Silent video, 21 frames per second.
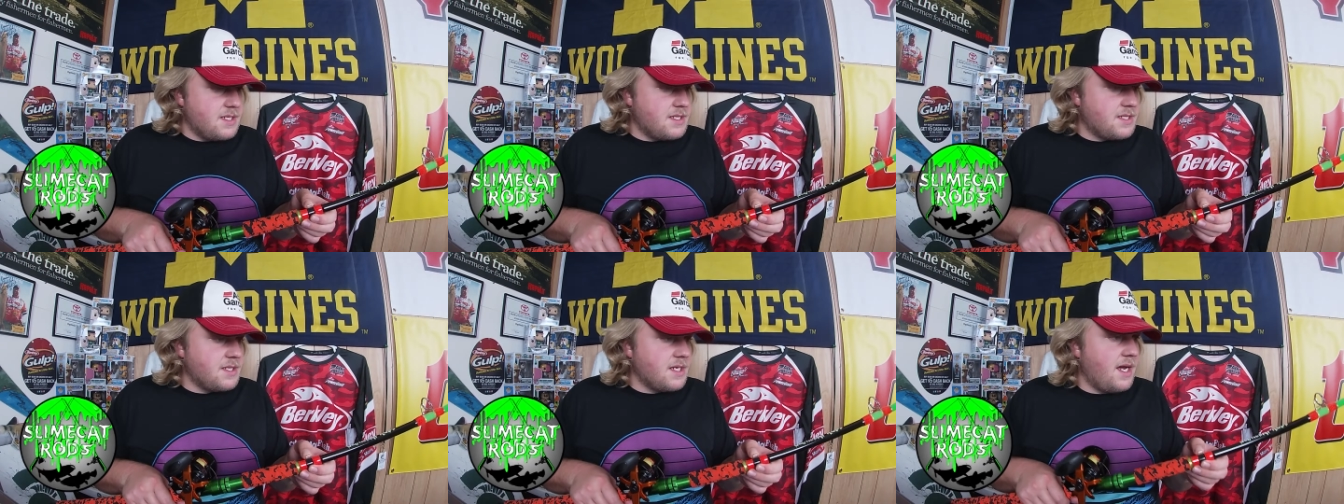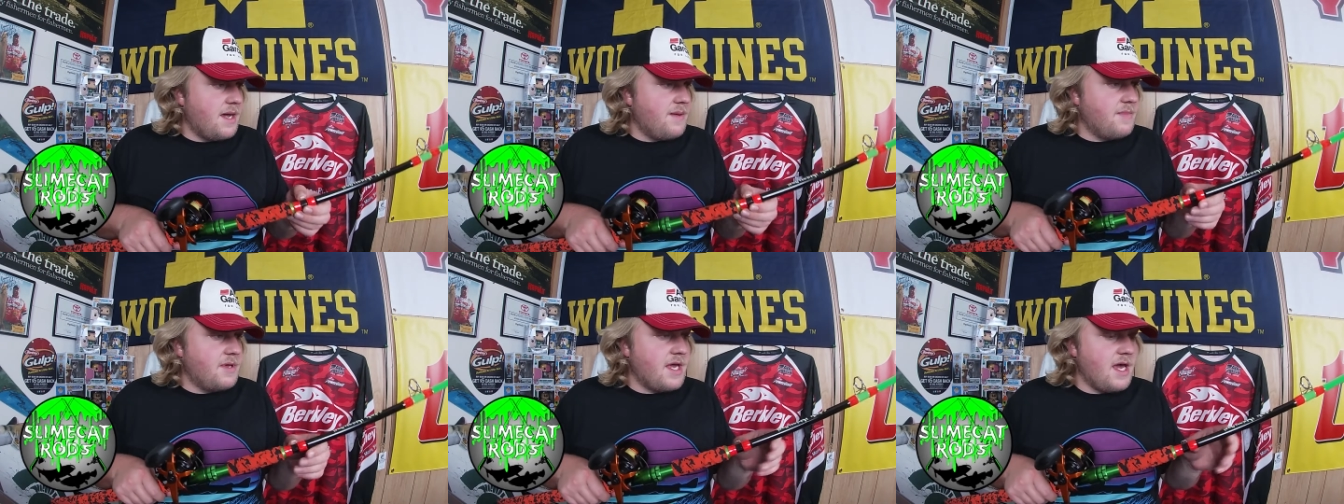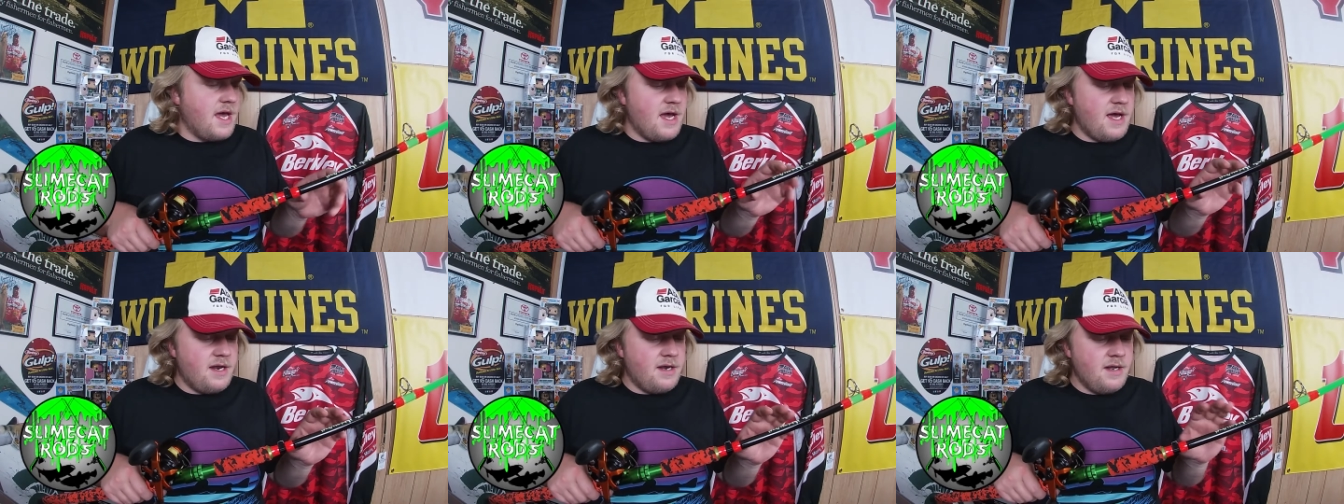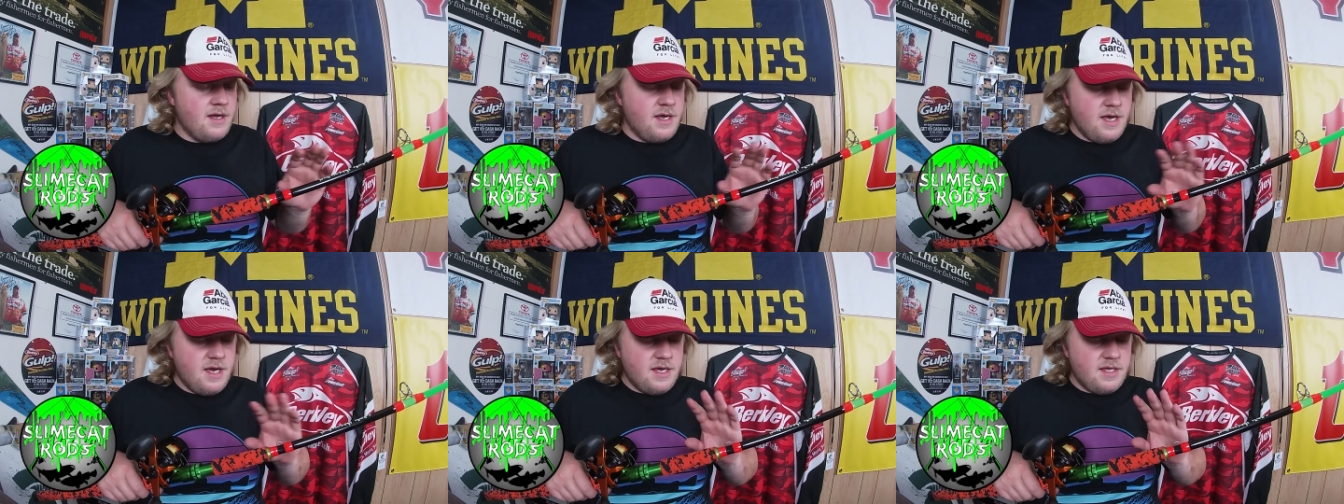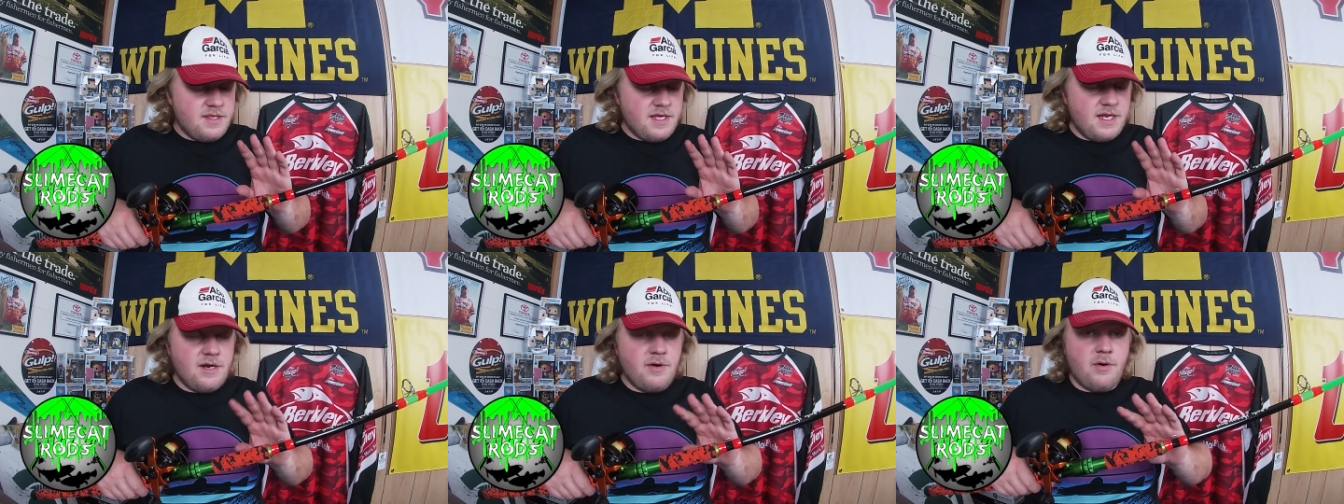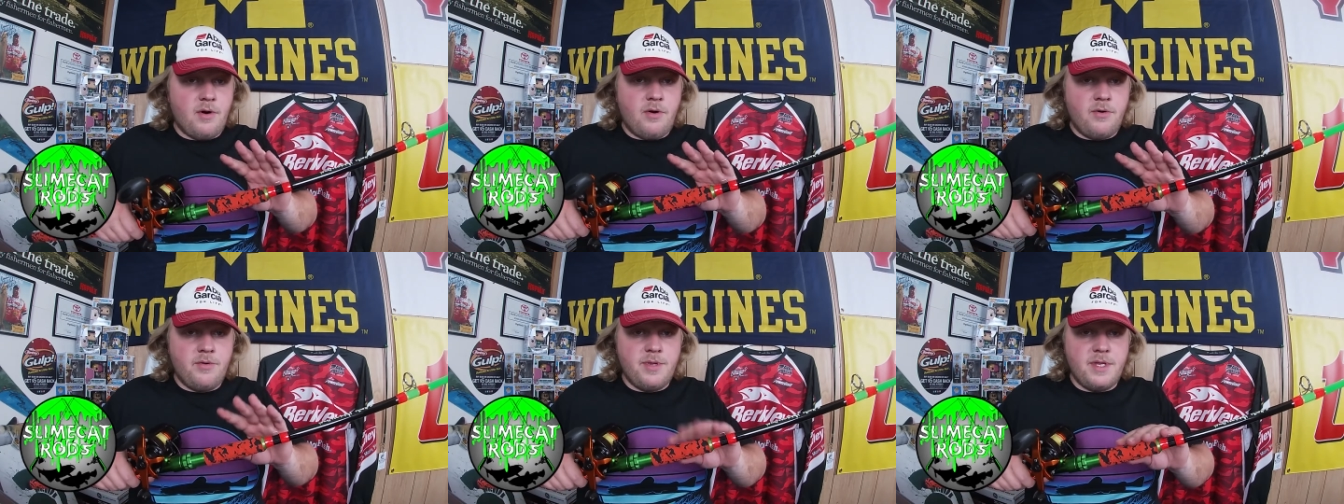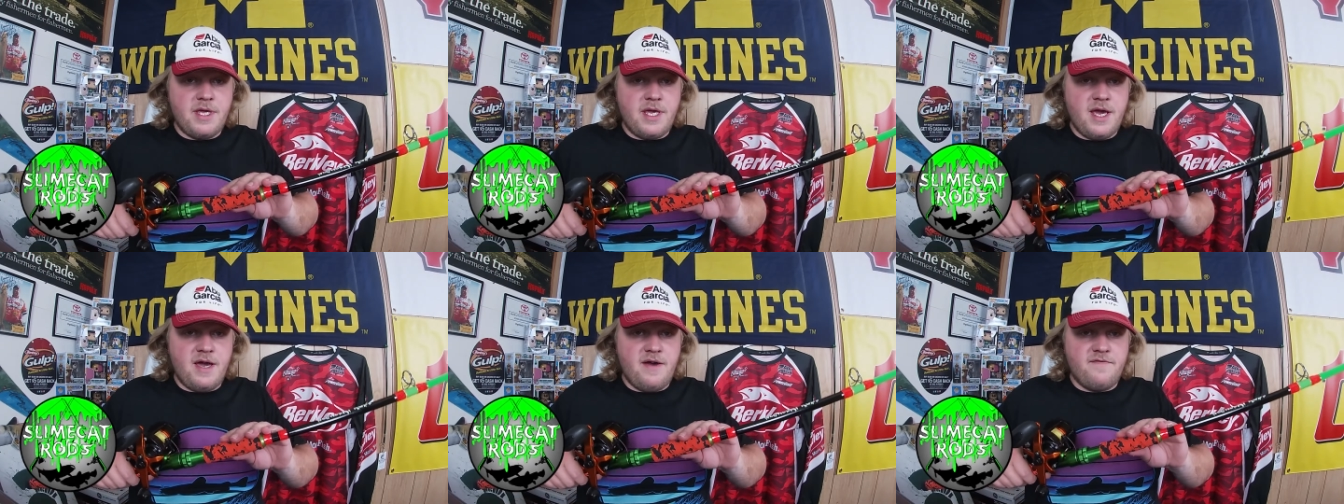to Slimecat. They don't
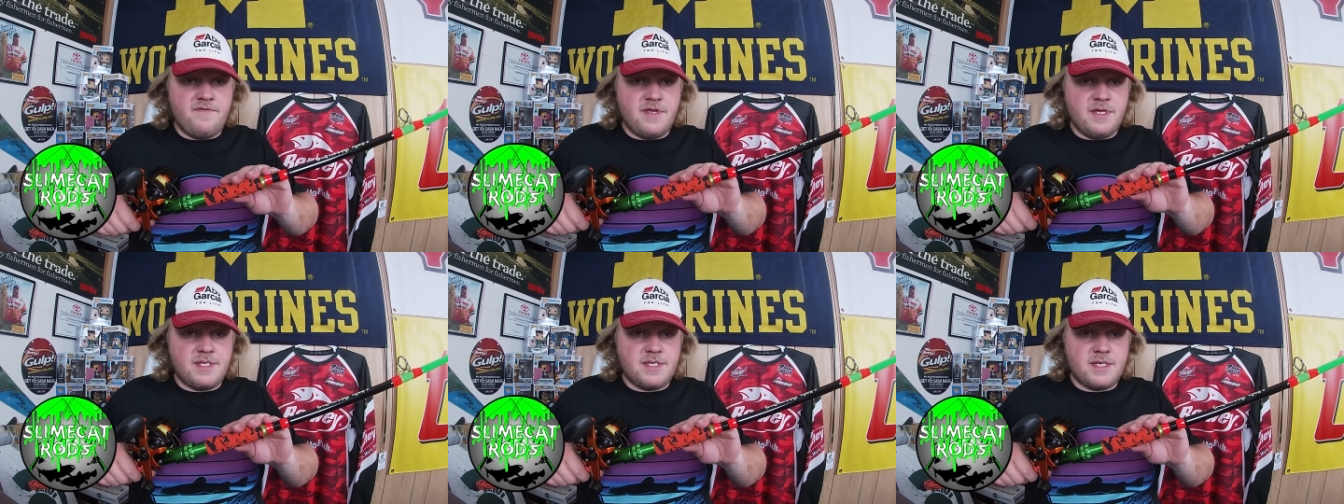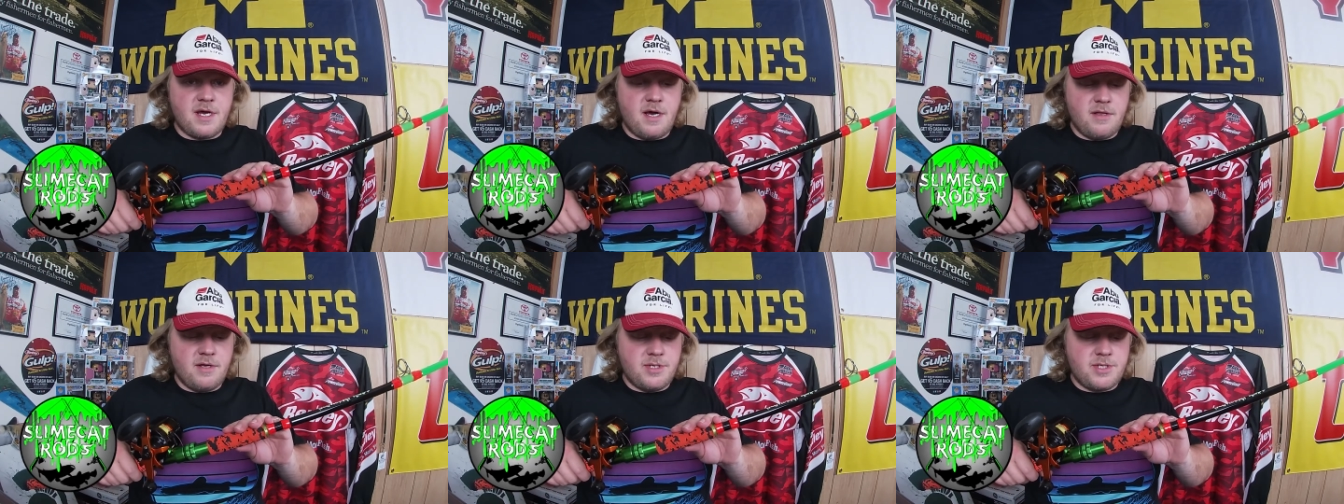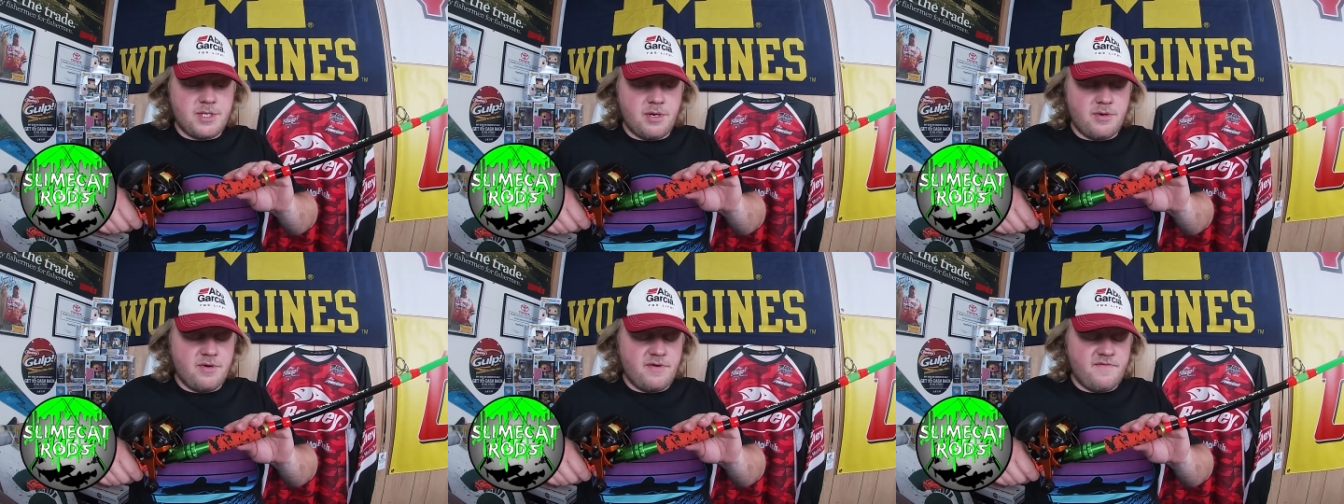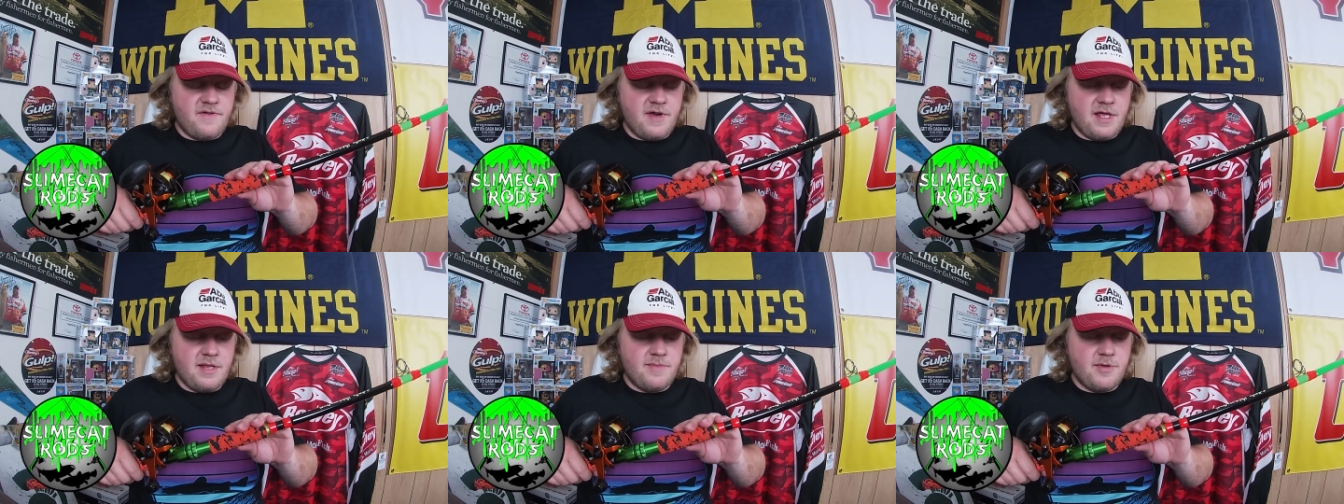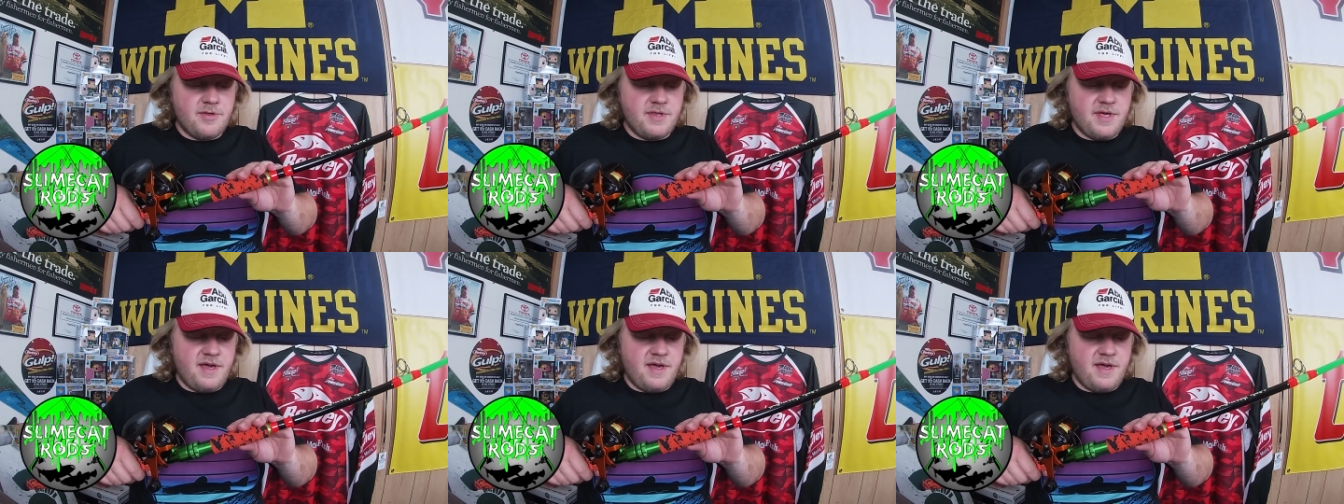only have this color tone available.